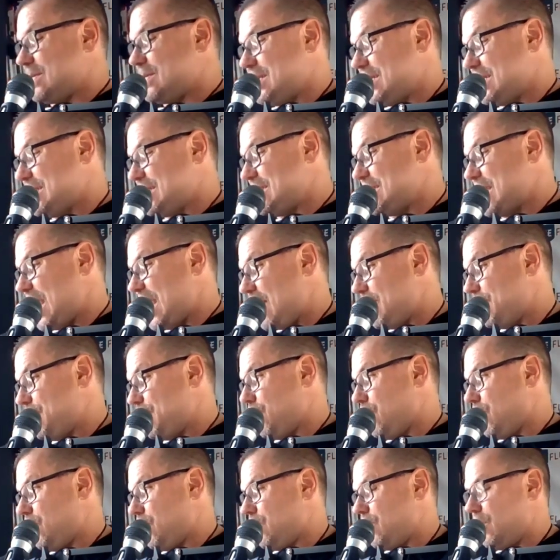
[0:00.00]
us an
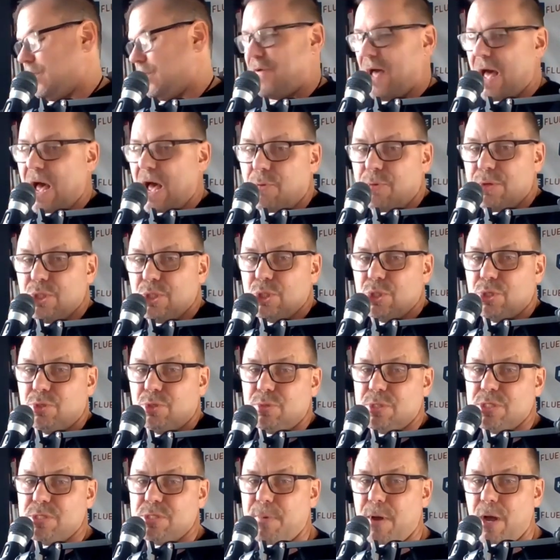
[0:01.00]
example of how we should
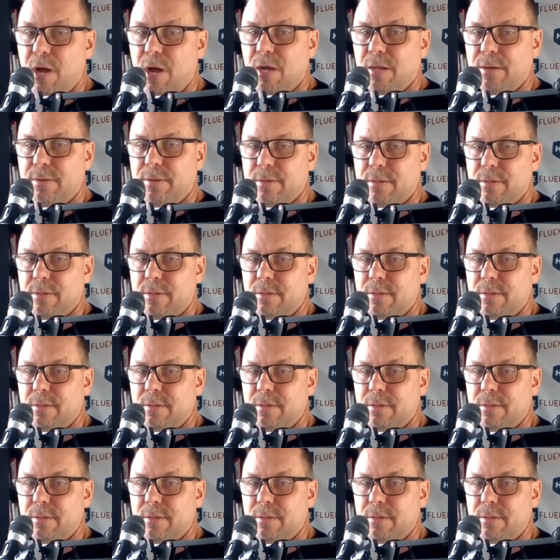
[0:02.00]
respond.